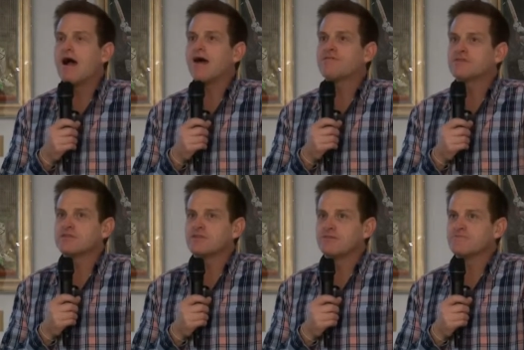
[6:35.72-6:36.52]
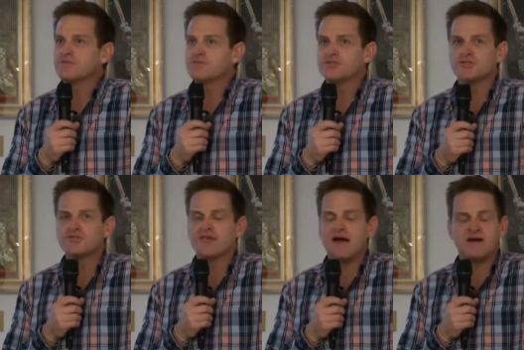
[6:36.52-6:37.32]
after the, the
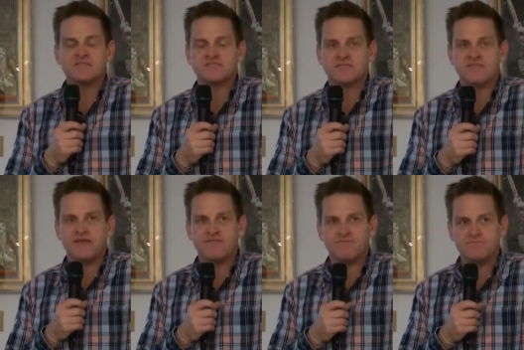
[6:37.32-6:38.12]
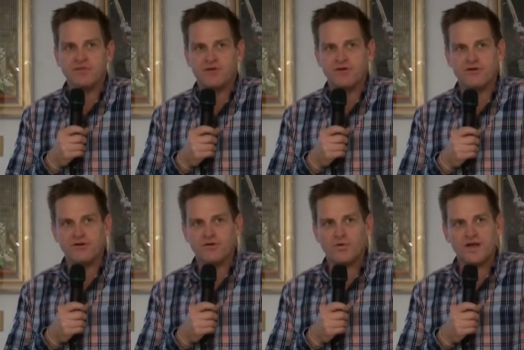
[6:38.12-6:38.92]
2011
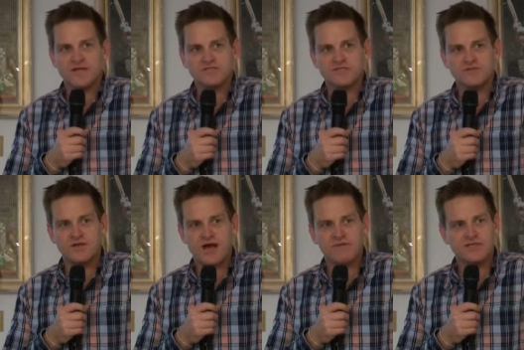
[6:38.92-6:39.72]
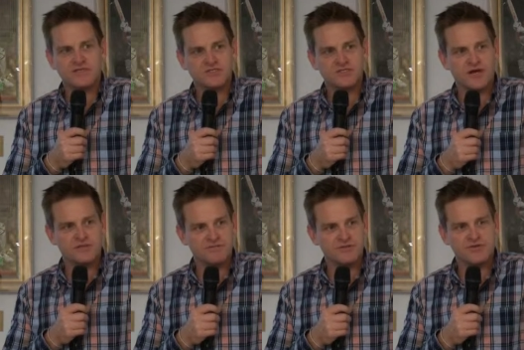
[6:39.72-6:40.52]
earthquake and tsunami that
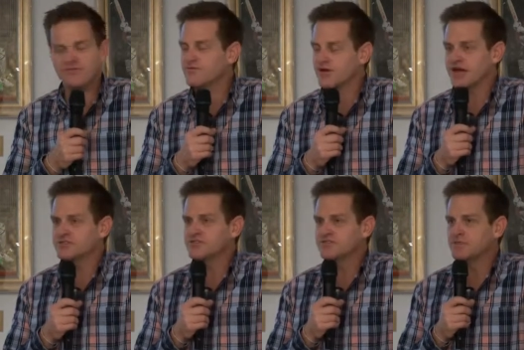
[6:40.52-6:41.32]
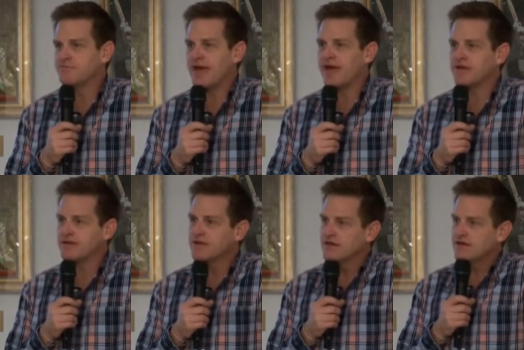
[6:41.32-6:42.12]
struck the beautiful country of
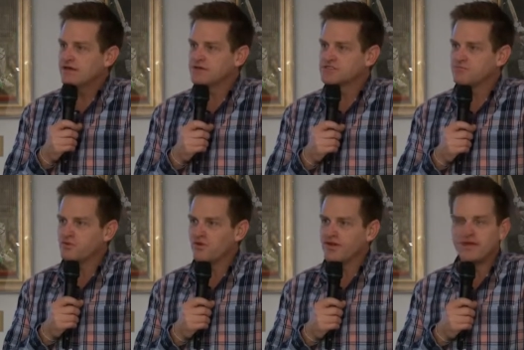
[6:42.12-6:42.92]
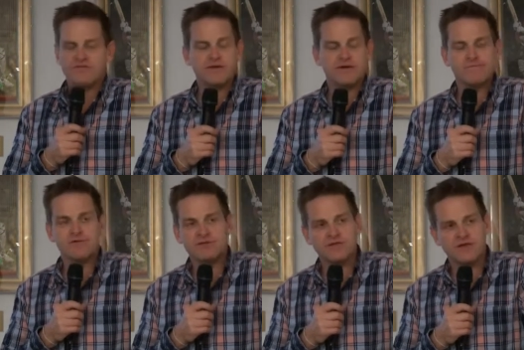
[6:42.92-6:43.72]
Japan, I was deployed over there and
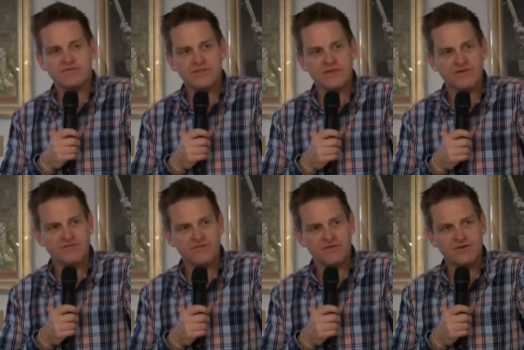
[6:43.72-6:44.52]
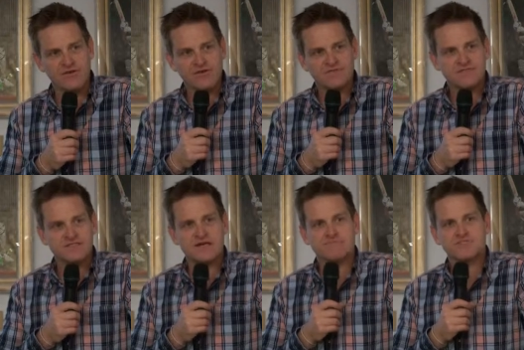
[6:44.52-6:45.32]
worked over there for, for
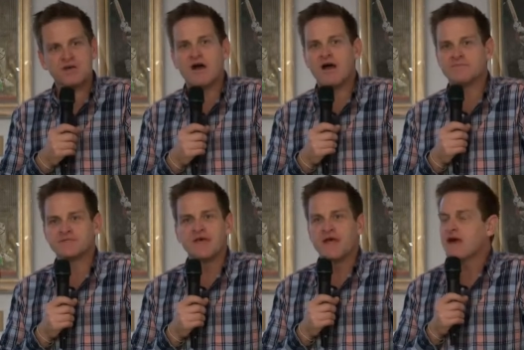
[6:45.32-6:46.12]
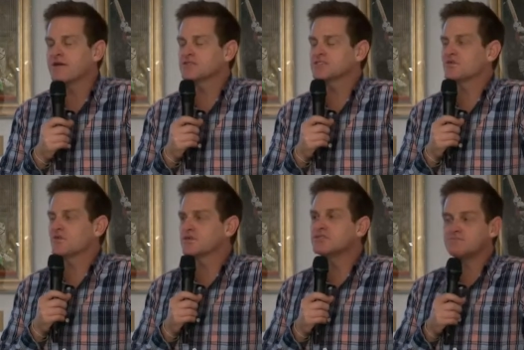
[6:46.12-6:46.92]
some time, and, and I
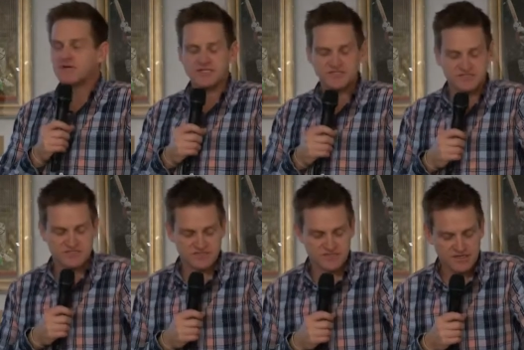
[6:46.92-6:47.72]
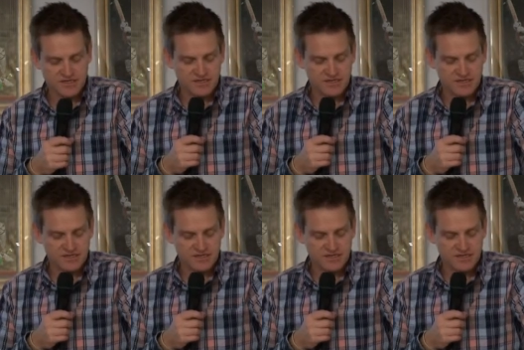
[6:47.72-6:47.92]
saw this presence